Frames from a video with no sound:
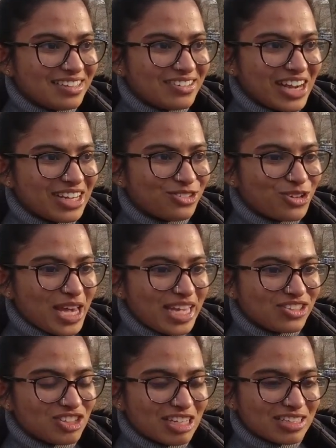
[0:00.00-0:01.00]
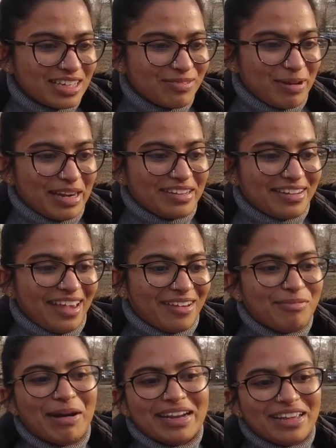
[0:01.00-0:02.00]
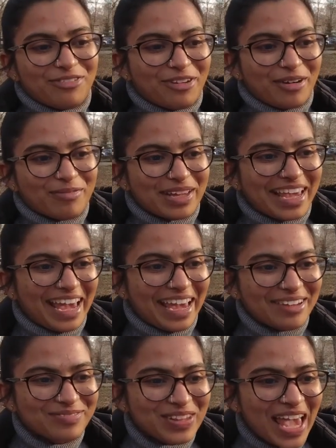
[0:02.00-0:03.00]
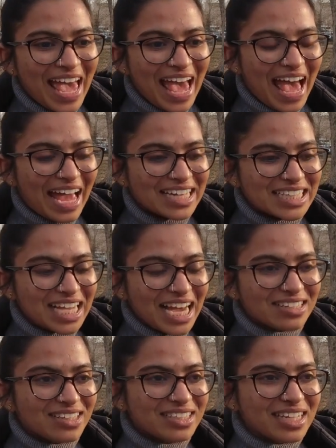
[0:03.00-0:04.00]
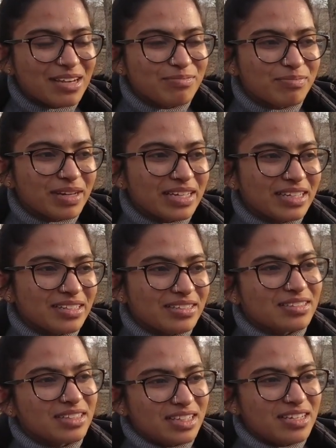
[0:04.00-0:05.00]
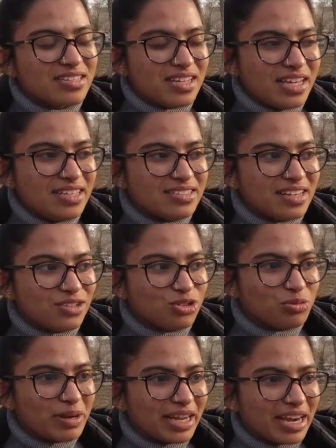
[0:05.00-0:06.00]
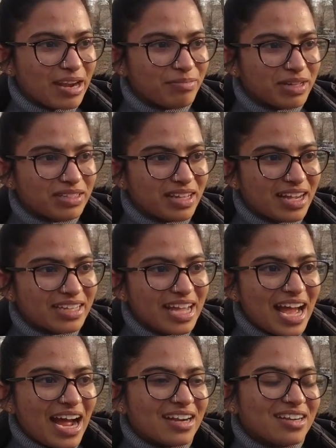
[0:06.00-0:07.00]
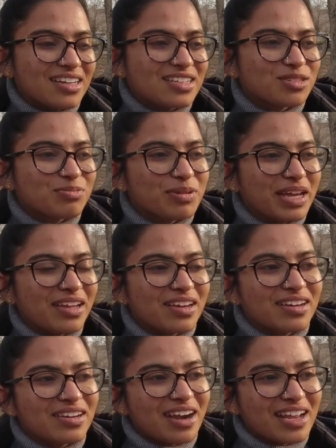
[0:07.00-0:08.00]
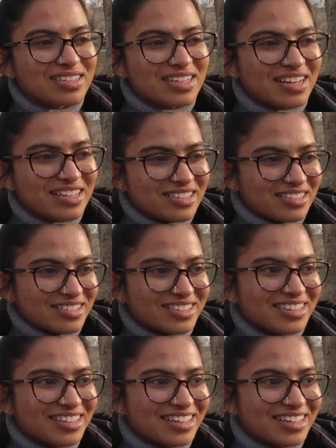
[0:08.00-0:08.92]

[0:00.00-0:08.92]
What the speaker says: try to inject him and take money from him. And at the time, he said to my grandma that at least make her as a nurse.